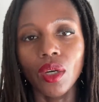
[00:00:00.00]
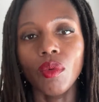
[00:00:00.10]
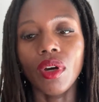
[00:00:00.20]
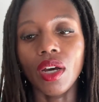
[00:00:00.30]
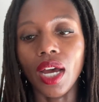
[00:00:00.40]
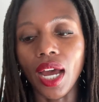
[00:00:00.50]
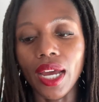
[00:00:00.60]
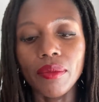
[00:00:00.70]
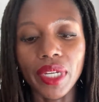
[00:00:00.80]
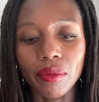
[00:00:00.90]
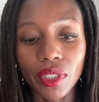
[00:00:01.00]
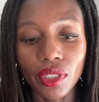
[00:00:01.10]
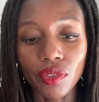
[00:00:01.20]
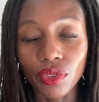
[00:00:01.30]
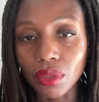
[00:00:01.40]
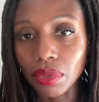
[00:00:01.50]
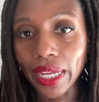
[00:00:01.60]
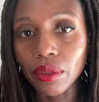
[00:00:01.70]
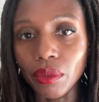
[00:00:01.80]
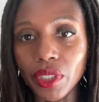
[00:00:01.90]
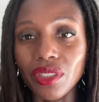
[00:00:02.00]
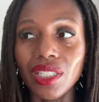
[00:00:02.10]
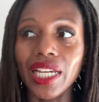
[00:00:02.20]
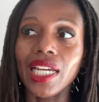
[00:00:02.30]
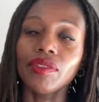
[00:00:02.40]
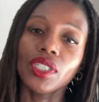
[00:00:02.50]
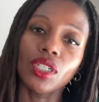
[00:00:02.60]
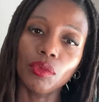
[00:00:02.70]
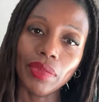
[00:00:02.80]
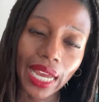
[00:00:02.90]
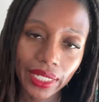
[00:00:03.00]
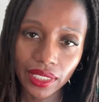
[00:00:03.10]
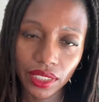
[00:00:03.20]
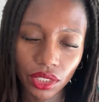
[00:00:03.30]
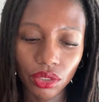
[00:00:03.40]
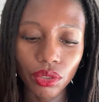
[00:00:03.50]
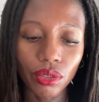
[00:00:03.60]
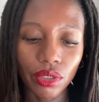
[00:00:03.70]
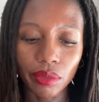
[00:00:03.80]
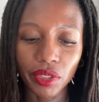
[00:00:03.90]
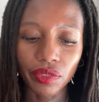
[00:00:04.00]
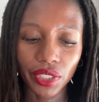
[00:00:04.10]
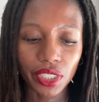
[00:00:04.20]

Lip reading: Well, I might be looking for a Black woman. So then I have to go back into Google and be very